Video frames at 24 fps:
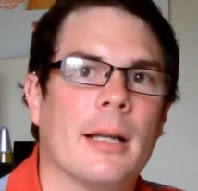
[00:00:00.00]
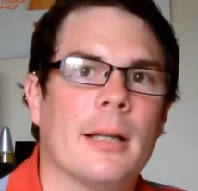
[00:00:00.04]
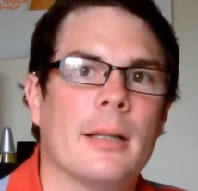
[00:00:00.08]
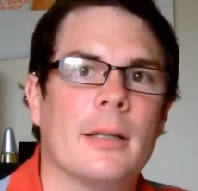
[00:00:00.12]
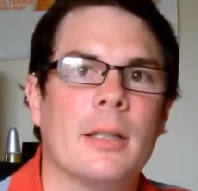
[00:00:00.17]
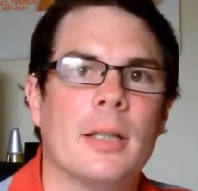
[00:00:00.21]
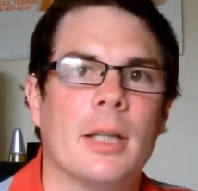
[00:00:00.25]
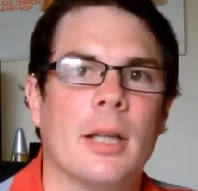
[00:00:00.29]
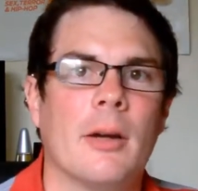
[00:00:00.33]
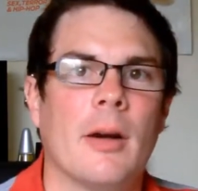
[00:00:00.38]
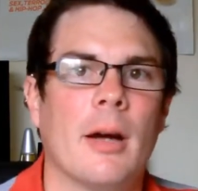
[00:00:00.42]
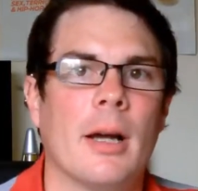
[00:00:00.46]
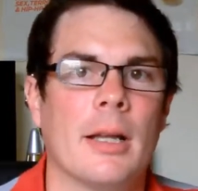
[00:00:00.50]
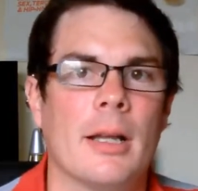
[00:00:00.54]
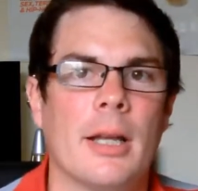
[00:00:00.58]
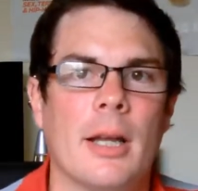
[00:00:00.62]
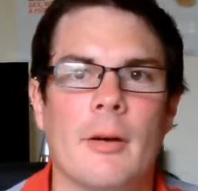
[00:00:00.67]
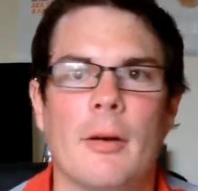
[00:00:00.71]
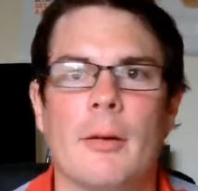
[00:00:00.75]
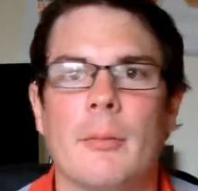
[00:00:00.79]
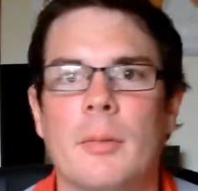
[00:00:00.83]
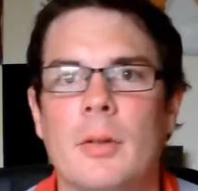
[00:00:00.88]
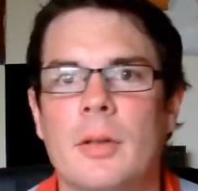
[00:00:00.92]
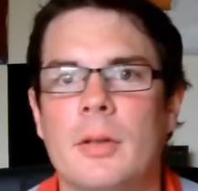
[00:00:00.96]
And you know I'm
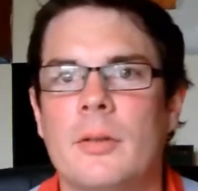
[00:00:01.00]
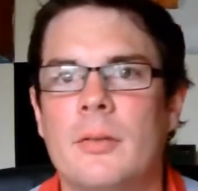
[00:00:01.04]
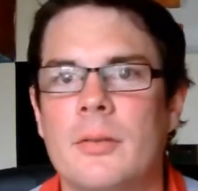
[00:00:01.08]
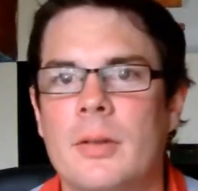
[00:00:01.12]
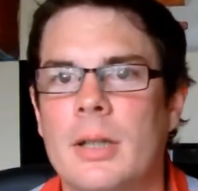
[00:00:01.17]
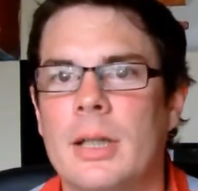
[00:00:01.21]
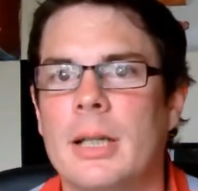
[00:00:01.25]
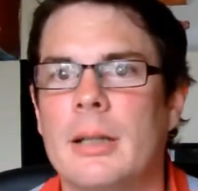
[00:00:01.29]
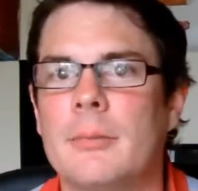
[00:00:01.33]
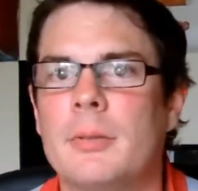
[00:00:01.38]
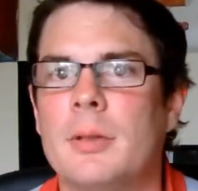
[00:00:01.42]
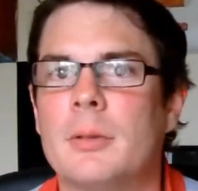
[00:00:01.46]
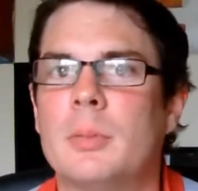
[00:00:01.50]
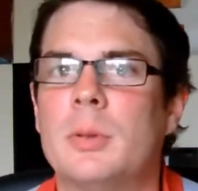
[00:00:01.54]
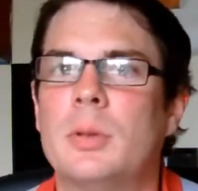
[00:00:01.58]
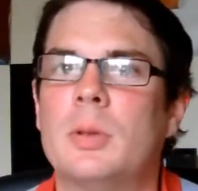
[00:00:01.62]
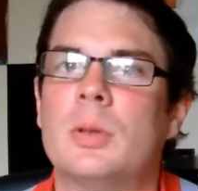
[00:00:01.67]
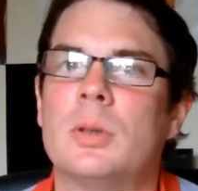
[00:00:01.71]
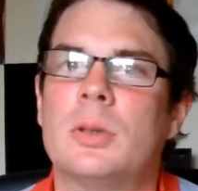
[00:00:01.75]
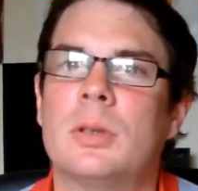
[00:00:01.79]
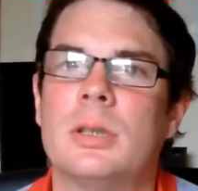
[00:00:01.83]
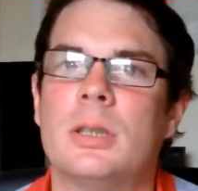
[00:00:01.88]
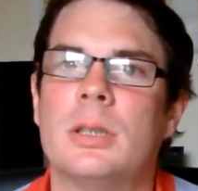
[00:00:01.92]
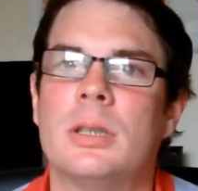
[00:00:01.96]
loved and I'm
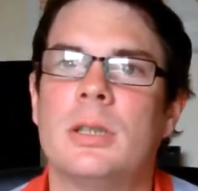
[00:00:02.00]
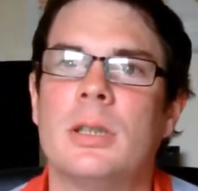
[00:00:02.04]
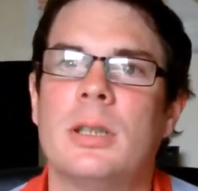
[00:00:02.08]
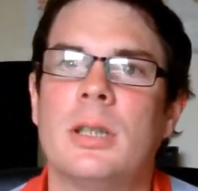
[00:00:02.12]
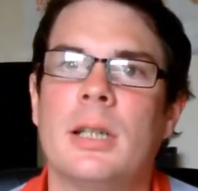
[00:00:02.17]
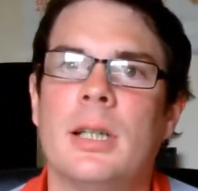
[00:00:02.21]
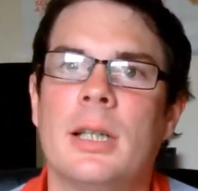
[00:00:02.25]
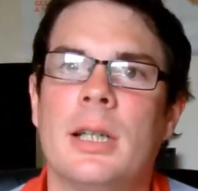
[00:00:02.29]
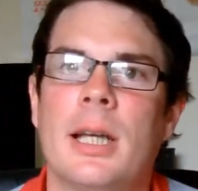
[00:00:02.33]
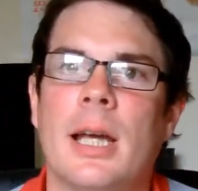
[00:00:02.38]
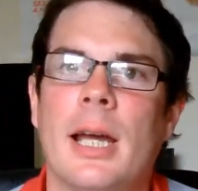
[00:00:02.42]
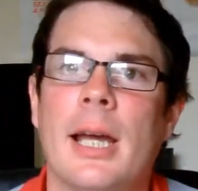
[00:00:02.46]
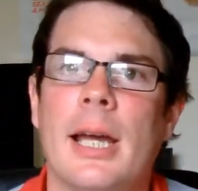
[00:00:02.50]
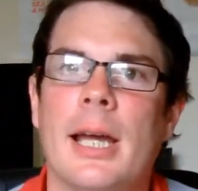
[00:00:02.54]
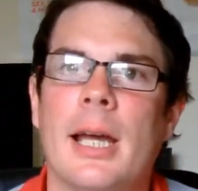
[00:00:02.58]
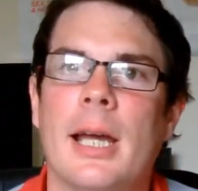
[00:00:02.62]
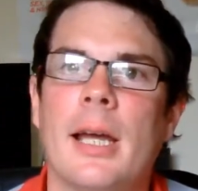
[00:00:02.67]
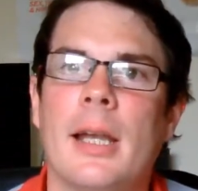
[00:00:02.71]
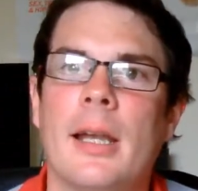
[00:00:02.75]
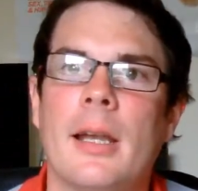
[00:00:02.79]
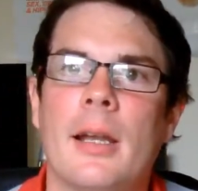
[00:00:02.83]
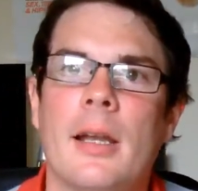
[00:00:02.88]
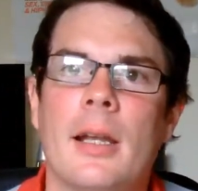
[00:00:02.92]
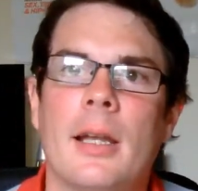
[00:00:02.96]
supported
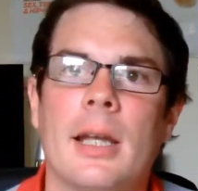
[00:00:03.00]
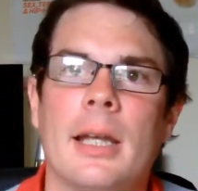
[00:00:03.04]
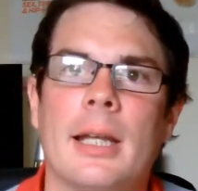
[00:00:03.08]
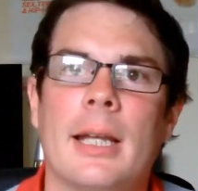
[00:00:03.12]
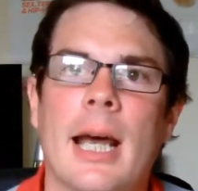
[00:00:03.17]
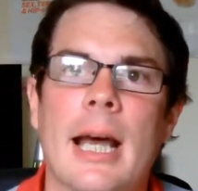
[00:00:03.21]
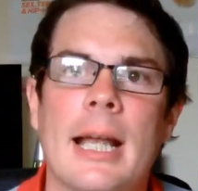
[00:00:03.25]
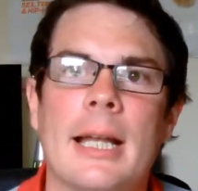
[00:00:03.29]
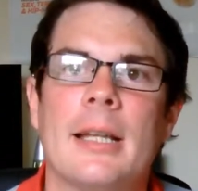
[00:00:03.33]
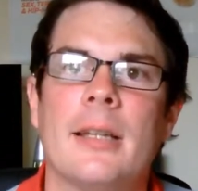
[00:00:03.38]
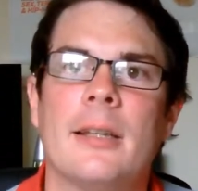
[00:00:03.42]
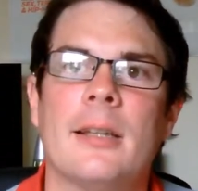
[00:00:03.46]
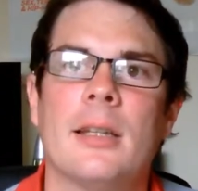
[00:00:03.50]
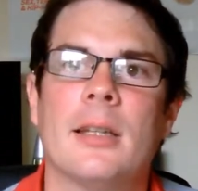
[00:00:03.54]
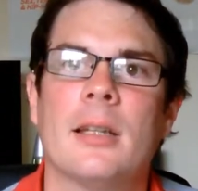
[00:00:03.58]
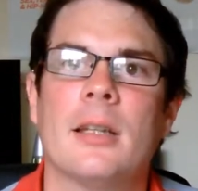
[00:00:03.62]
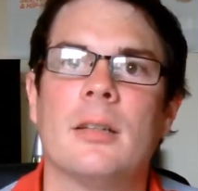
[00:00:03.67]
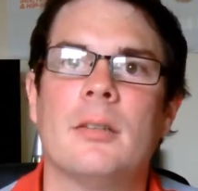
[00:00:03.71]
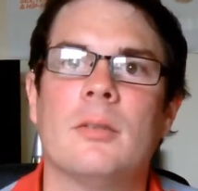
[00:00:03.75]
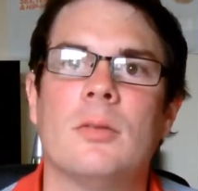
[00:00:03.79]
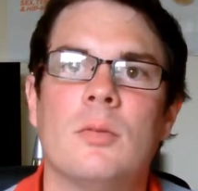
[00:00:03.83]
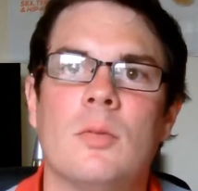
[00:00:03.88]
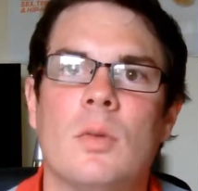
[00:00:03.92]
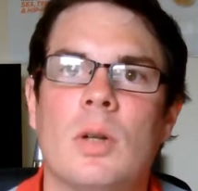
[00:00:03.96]
in
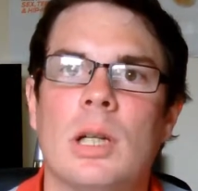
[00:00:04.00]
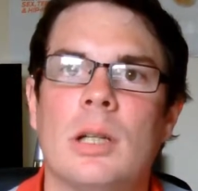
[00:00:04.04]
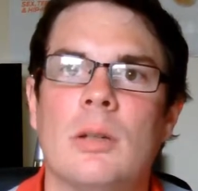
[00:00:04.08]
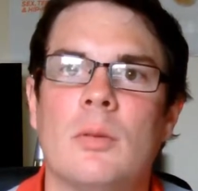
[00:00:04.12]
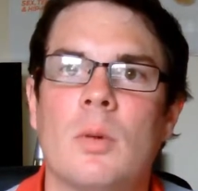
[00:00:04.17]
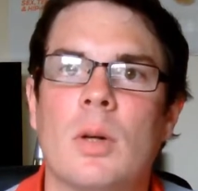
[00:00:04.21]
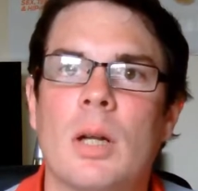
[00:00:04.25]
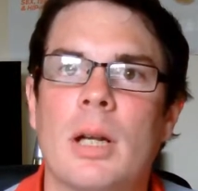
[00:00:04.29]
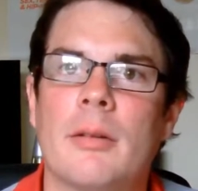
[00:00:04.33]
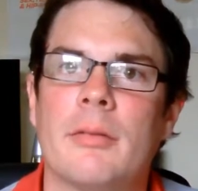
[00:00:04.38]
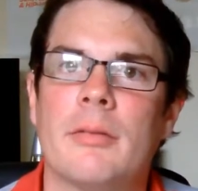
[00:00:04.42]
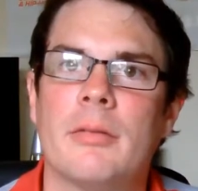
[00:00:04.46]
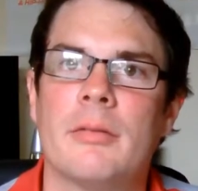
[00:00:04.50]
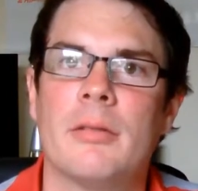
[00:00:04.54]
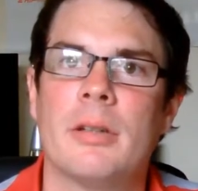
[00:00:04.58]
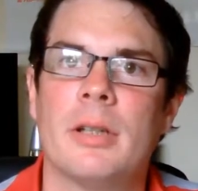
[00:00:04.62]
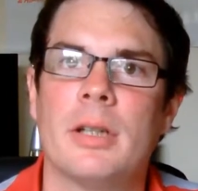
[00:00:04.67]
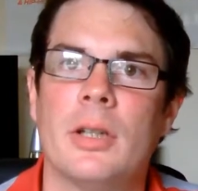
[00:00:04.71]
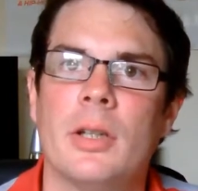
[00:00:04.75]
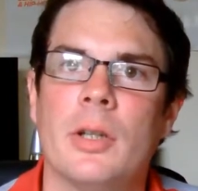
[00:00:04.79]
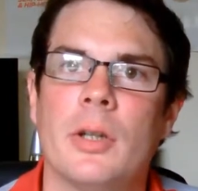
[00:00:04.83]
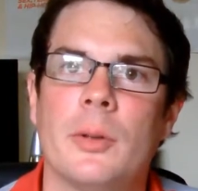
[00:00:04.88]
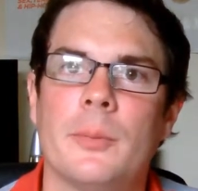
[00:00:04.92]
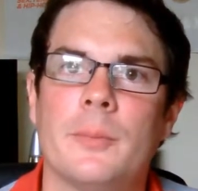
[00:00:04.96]
anything and in whatever
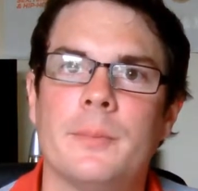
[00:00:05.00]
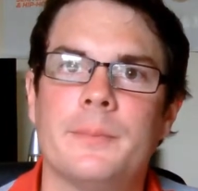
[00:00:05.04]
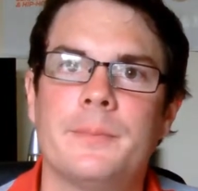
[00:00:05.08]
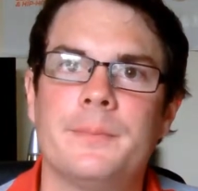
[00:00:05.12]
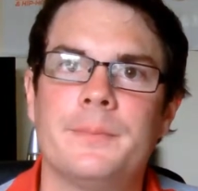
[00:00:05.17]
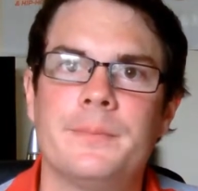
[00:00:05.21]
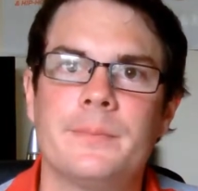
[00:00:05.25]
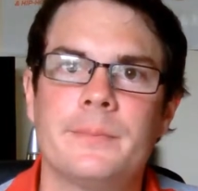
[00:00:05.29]
I do.